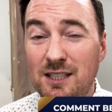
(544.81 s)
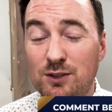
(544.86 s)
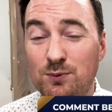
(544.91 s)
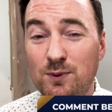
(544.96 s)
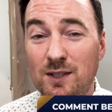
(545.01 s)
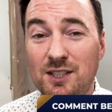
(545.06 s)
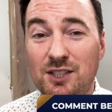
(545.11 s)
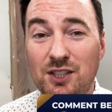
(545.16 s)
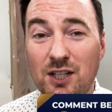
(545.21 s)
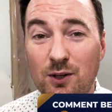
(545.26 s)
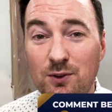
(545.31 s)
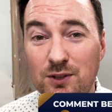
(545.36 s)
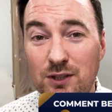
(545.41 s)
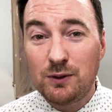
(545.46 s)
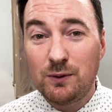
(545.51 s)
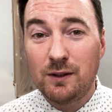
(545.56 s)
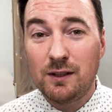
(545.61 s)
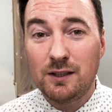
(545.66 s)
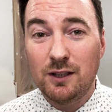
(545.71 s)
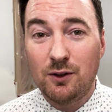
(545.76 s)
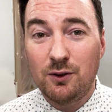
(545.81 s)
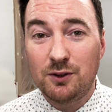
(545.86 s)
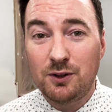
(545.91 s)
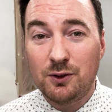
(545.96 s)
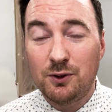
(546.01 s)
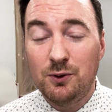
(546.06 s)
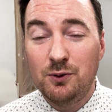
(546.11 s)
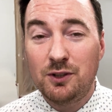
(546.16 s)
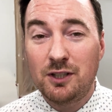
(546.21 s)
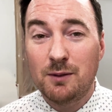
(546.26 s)
reach out to a local
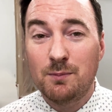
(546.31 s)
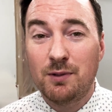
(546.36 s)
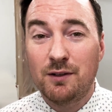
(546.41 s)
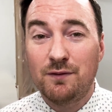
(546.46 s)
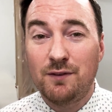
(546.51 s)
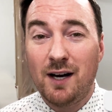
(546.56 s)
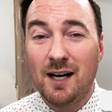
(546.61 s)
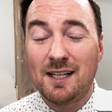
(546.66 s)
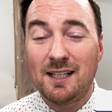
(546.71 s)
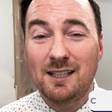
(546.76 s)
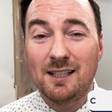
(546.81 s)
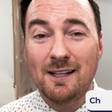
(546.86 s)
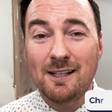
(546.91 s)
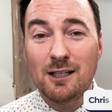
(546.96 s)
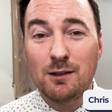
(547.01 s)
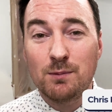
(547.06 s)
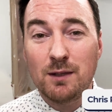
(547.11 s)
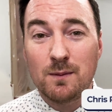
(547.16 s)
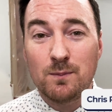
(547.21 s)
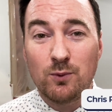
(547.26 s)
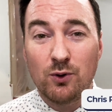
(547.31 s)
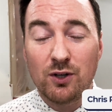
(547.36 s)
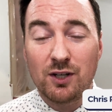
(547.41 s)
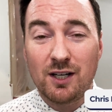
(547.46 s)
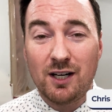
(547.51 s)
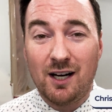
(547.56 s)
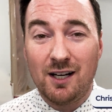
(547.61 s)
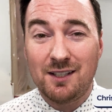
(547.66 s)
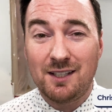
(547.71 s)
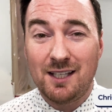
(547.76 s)
who can provide a little bit more
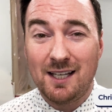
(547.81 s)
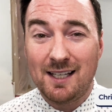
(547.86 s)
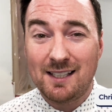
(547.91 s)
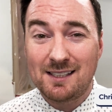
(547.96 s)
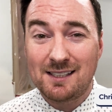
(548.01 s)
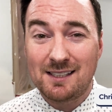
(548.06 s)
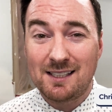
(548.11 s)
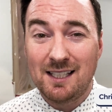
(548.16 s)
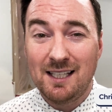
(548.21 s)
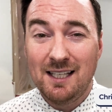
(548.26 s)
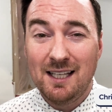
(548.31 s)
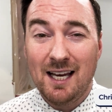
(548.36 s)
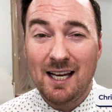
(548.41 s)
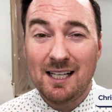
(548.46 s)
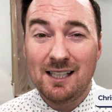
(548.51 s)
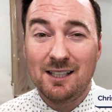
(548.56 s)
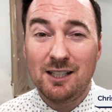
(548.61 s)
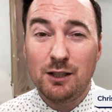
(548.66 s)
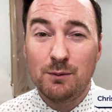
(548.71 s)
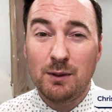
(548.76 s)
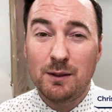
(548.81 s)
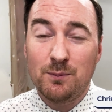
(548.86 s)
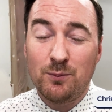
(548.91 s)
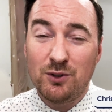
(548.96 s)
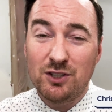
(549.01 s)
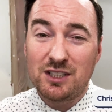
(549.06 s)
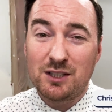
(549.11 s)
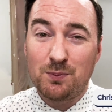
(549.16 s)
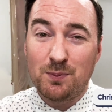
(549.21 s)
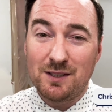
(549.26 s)
context and a little bit more
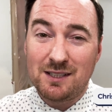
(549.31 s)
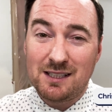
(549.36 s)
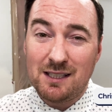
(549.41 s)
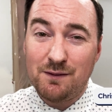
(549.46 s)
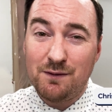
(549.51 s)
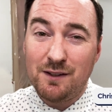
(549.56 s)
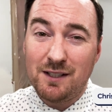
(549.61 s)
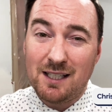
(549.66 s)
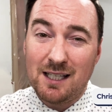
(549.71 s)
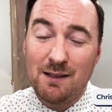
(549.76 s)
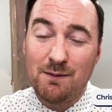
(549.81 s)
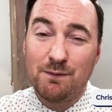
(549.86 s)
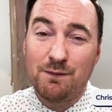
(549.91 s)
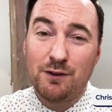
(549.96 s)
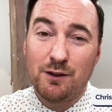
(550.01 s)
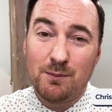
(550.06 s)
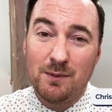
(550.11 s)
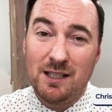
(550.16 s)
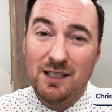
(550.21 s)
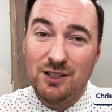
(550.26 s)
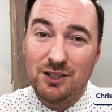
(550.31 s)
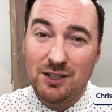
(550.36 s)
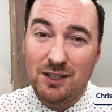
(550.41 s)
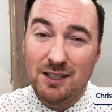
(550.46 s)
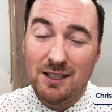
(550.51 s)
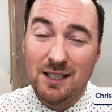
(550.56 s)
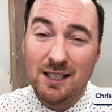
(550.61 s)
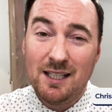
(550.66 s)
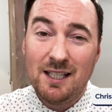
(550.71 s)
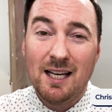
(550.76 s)
specific information
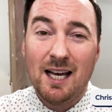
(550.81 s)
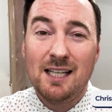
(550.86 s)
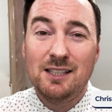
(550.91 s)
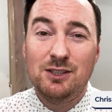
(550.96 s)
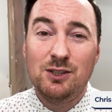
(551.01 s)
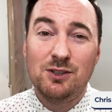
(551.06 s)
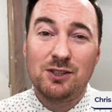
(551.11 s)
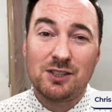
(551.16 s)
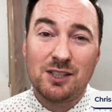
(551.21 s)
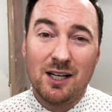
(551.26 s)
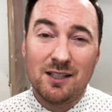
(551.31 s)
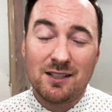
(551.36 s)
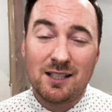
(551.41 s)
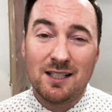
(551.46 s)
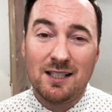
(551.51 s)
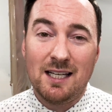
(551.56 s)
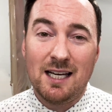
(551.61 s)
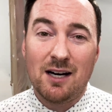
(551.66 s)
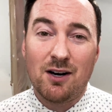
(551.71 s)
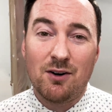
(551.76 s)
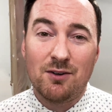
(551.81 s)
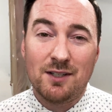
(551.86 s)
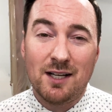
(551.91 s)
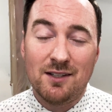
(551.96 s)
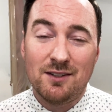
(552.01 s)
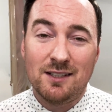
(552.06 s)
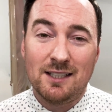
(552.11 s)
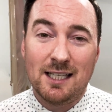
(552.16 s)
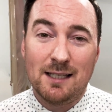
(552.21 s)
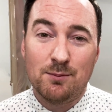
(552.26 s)
as you start to narrow down
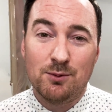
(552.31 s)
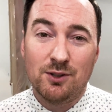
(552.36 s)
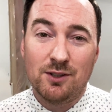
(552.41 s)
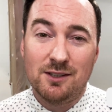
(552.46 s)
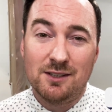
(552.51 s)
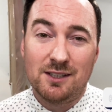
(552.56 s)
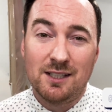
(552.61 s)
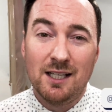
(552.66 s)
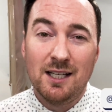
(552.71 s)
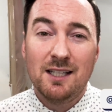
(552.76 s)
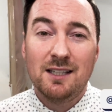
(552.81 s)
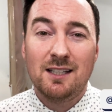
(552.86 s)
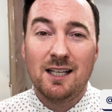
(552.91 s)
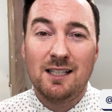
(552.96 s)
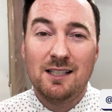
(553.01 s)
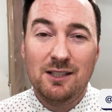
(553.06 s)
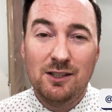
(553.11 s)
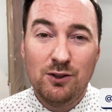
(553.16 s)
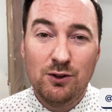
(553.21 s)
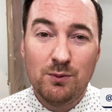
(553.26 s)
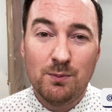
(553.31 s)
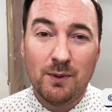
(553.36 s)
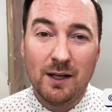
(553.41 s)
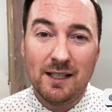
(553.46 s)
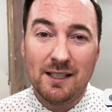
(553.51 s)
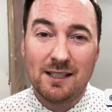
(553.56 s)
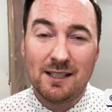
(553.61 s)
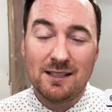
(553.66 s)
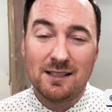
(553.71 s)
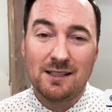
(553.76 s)
the neighborhoods that you
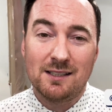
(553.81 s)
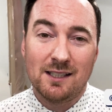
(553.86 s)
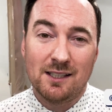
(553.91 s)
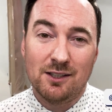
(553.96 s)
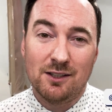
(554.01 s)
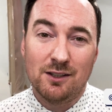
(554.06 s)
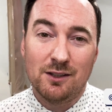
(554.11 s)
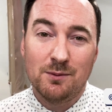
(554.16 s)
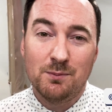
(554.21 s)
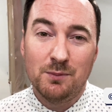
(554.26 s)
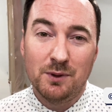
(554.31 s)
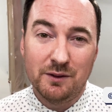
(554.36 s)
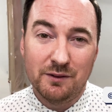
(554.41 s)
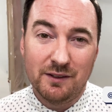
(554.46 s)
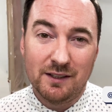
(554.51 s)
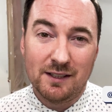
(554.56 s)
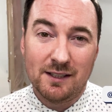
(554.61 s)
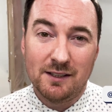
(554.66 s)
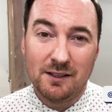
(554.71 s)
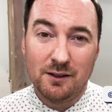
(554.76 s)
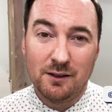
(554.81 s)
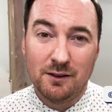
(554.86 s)
might consider moving to.